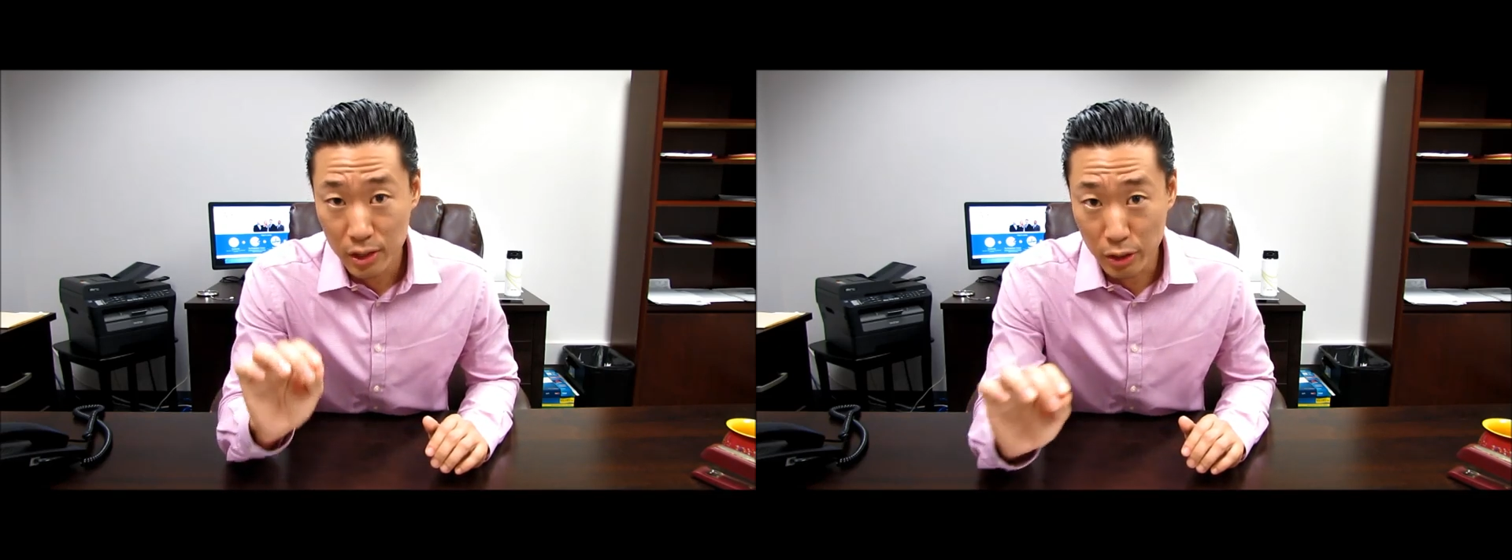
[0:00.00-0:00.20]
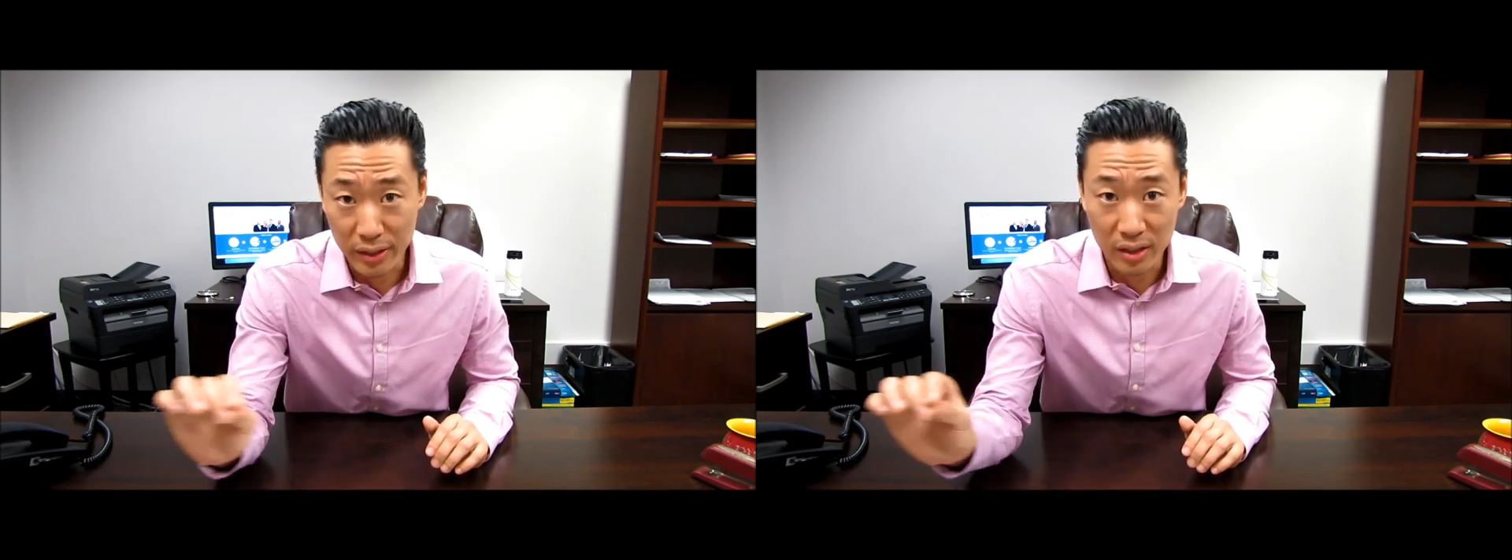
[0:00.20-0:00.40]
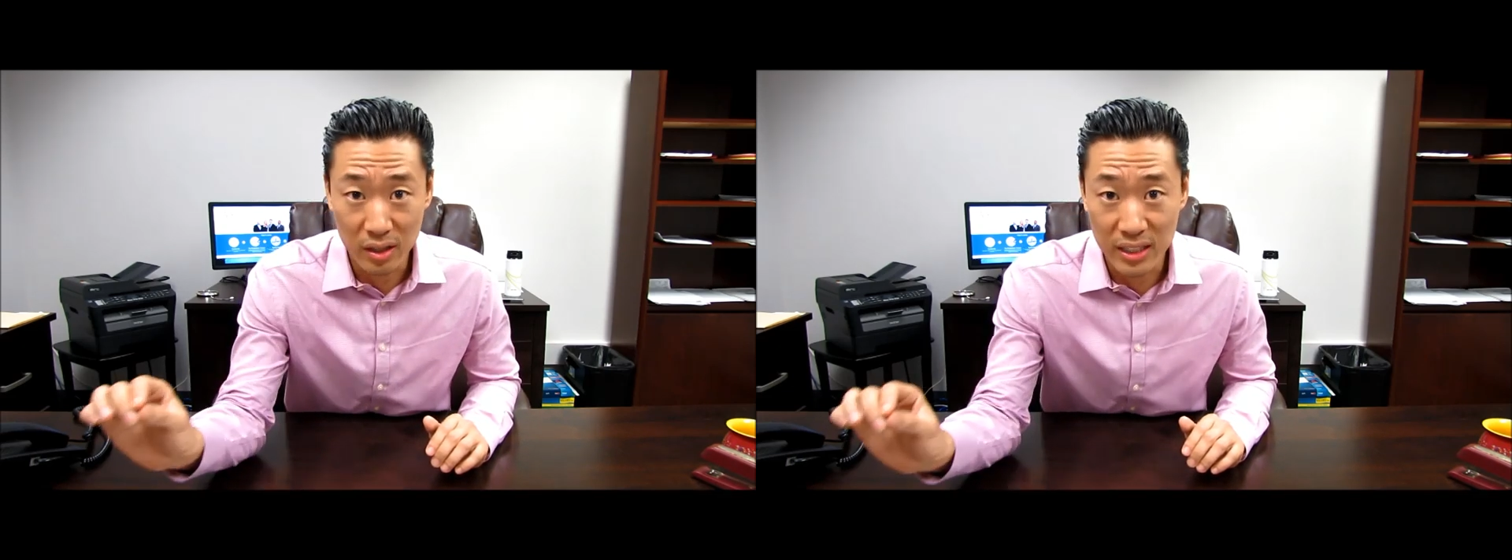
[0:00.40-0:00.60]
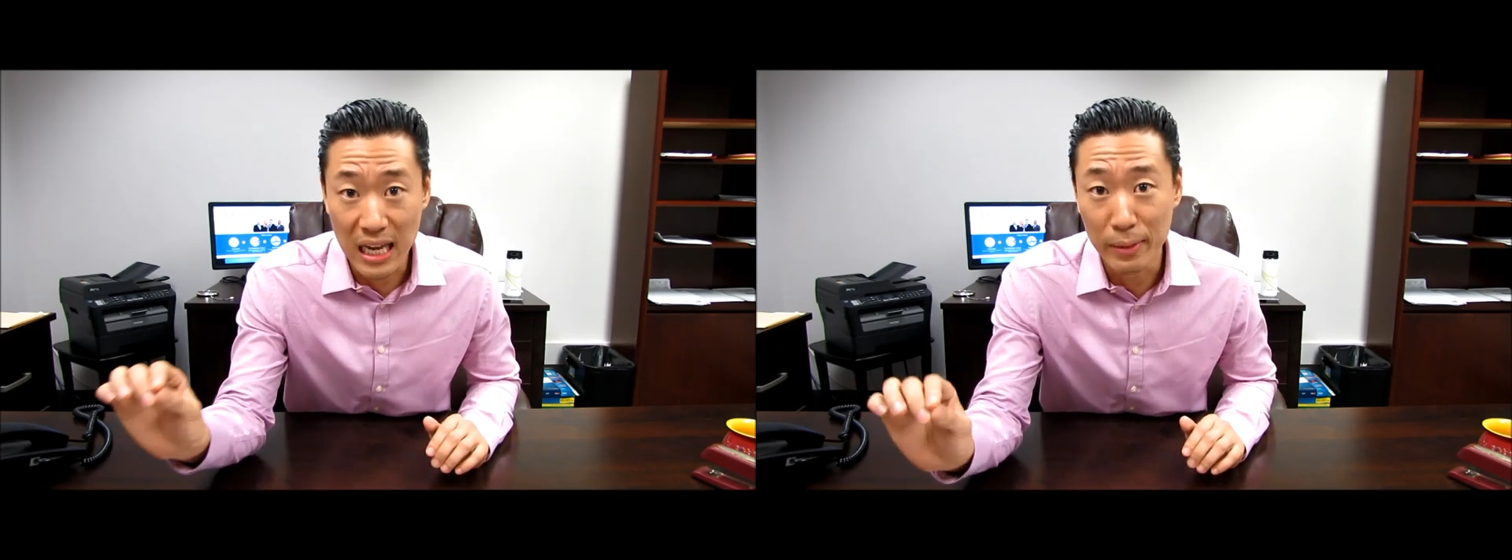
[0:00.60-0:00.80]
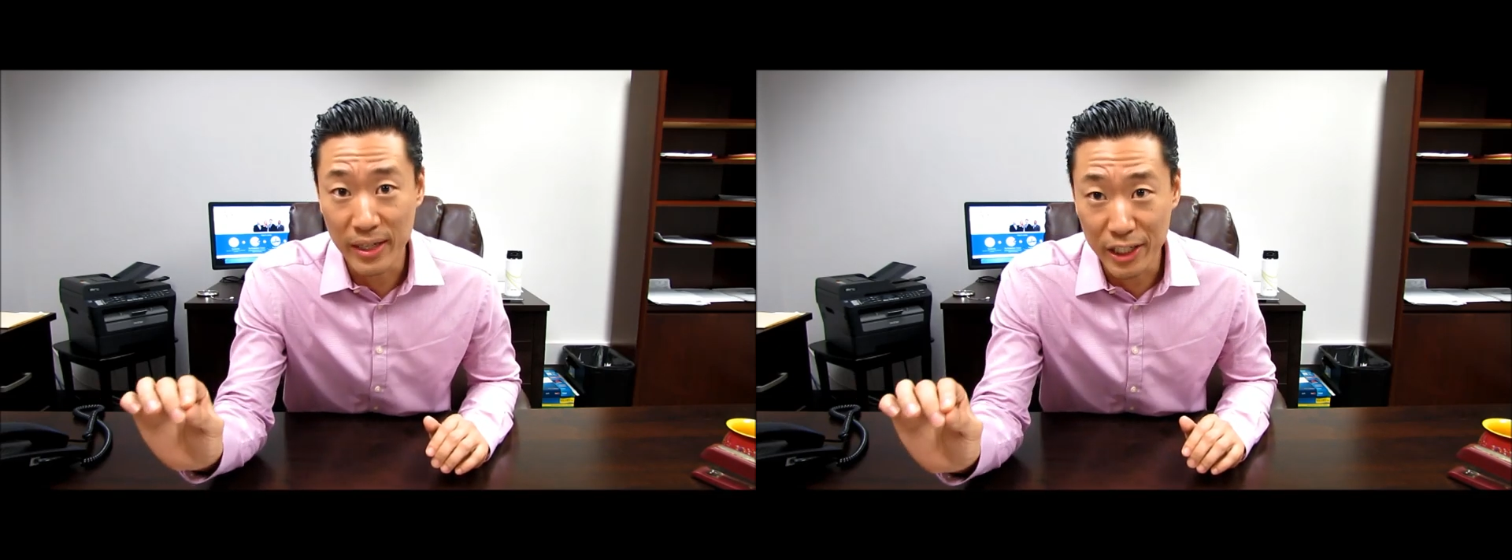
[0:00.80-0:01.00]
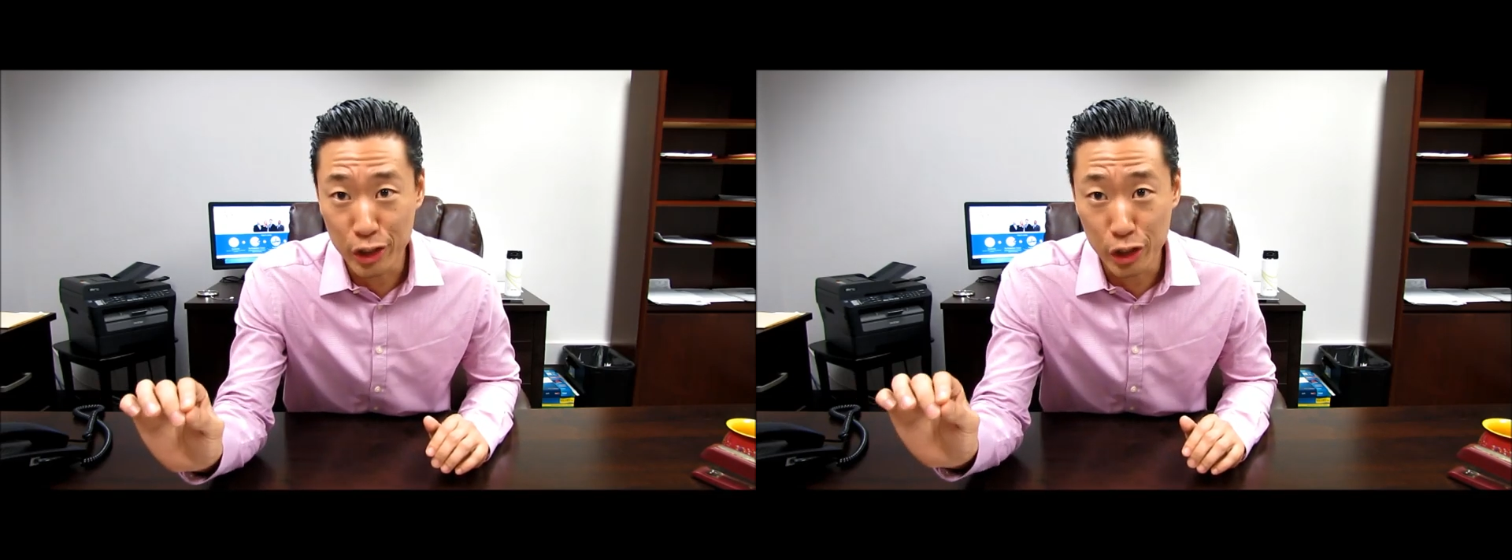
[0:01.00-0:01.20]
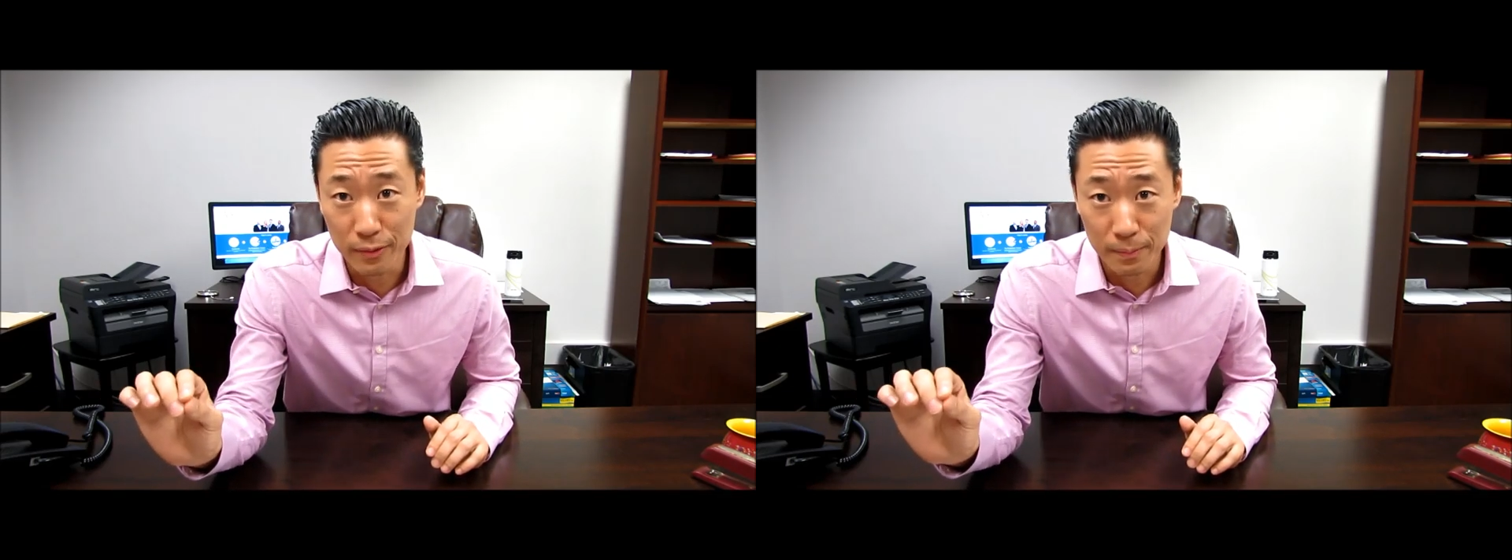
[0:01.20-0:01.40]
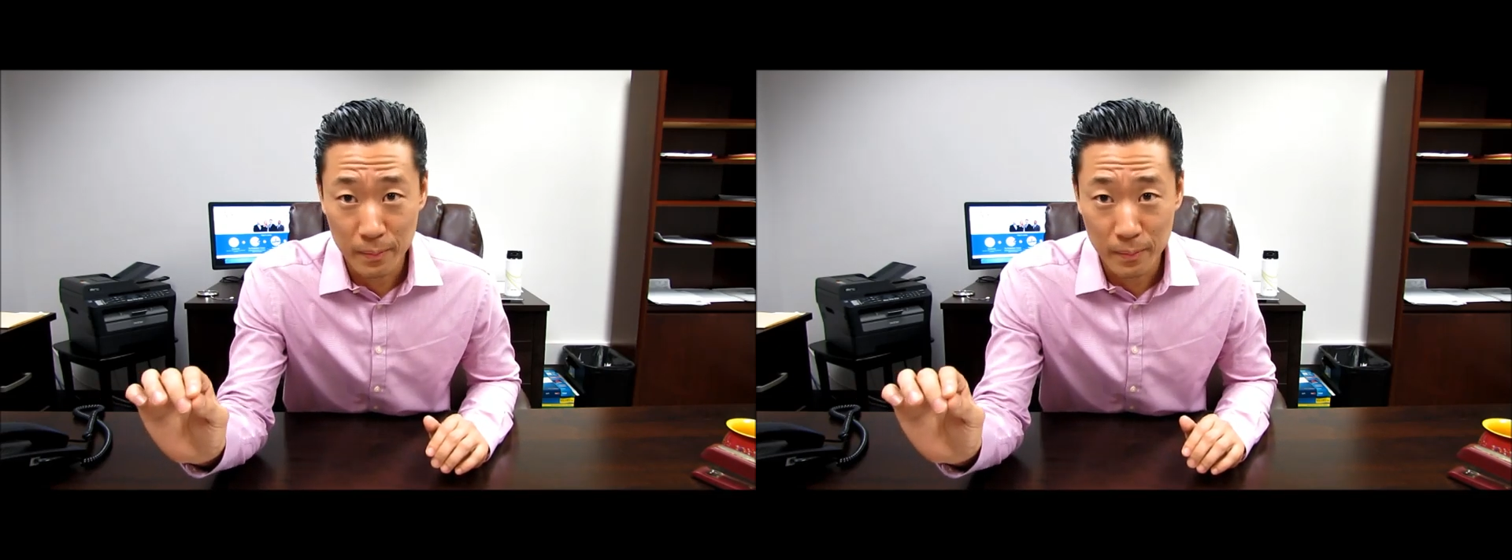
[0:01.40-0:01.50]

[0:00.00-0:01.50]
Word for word: during the examination.